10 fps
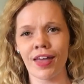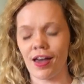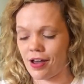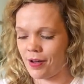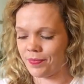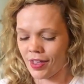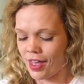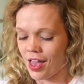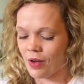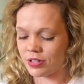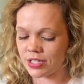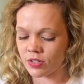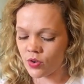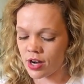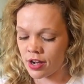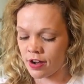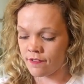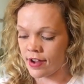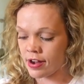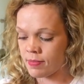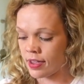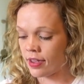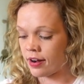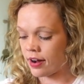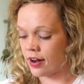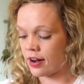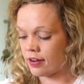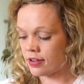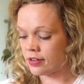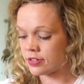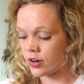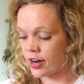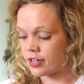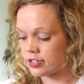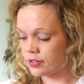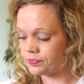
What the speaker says: Let's see what's going on in your environment here, Taurus.